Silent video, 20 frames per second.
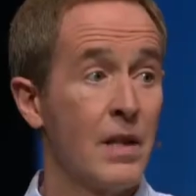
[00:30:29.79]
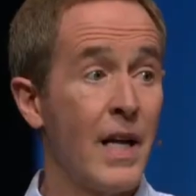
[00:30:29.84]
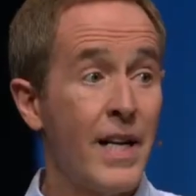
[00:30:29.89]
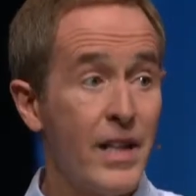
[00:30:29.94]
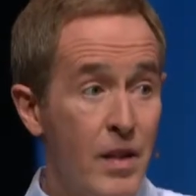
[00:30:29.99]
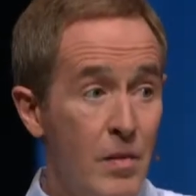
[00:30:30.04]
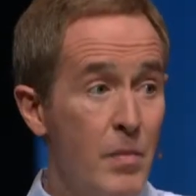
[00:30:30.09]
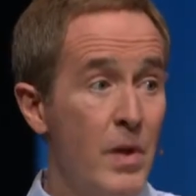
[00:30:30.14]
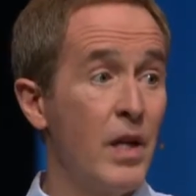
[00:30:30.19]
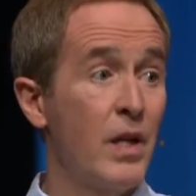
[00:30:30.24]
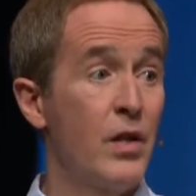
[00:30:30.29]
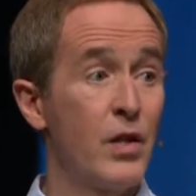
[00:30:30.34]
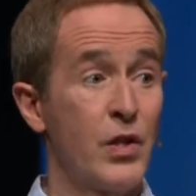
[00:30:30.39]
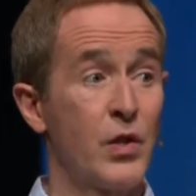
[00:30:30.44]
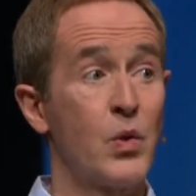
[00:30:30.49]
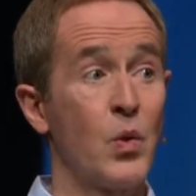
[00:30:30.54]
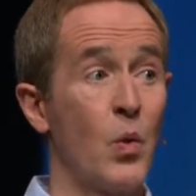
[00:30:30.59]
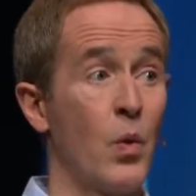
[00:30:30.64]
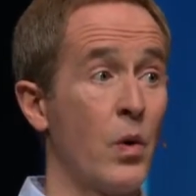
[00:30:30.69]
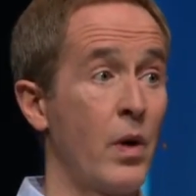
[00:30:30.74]
like the men in the
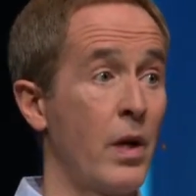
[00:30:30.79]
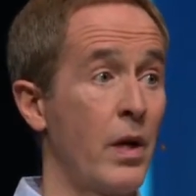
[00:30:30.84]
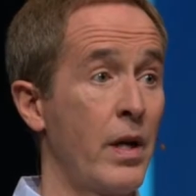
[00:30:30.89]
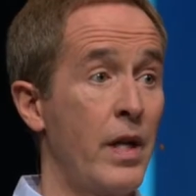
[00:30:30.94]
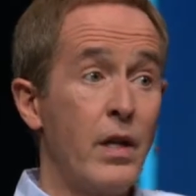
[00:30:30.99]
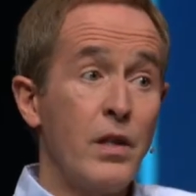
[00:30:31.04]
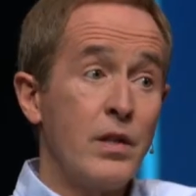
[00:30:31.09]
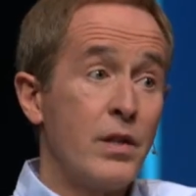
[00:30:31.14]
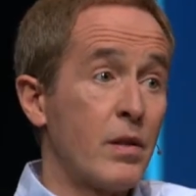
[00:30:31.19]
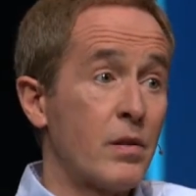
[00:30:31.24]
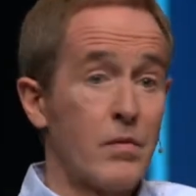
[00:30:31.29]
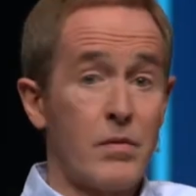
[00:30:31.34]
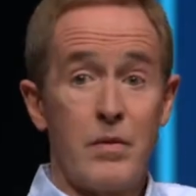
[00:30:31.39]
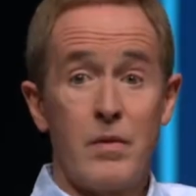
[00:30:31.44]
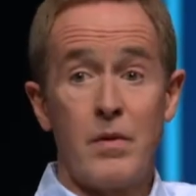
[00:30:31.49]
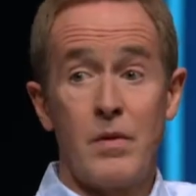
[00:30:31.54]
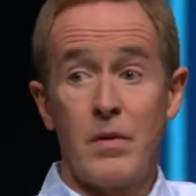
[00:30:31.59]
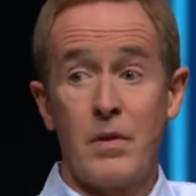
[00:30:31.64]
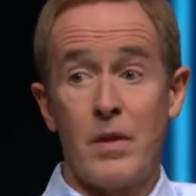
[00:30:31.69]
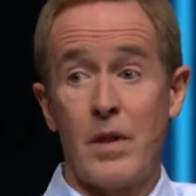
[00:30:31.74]
story. Here's the,
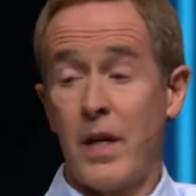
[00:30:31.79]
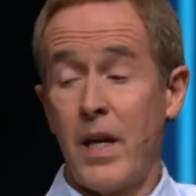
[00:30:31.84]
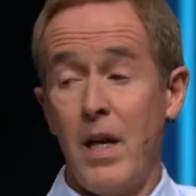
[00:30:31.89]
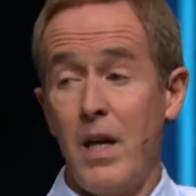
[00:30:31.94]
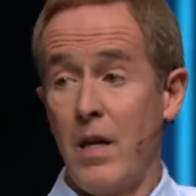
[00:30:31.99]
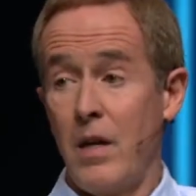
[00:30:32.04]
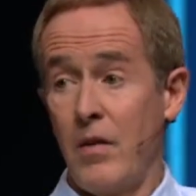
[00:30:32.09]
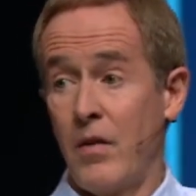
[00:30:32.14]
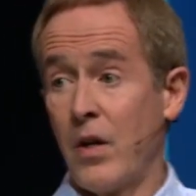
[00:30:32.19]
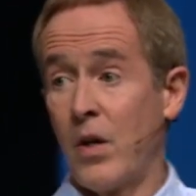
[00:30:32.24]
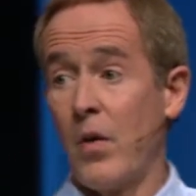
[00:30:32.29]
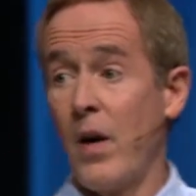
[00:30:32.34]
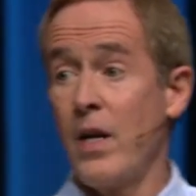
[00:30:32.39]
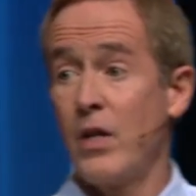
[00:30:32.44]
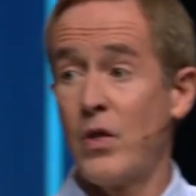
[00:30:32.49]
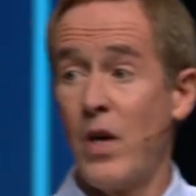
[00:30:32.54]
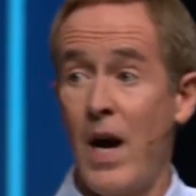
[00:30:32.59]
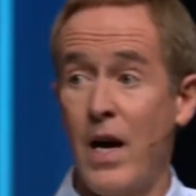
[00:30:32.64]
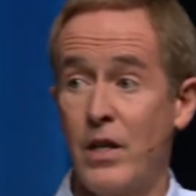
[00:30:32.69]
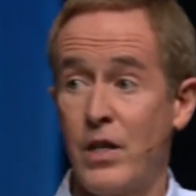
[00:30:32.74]
again, the
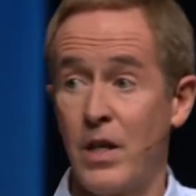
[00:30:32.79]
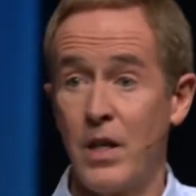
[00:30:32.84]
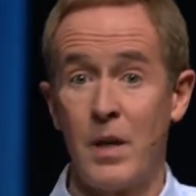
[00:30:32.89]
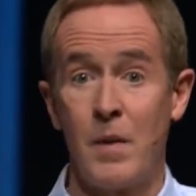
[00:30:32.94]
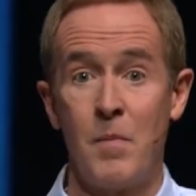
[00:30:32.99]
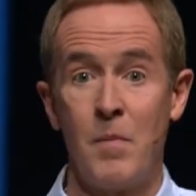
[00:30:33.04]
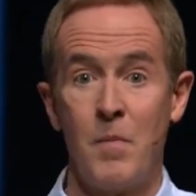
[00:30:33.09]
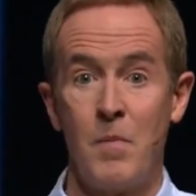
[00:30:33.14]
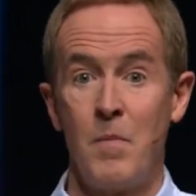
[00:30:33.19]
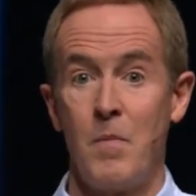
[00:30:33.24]
great tragedy.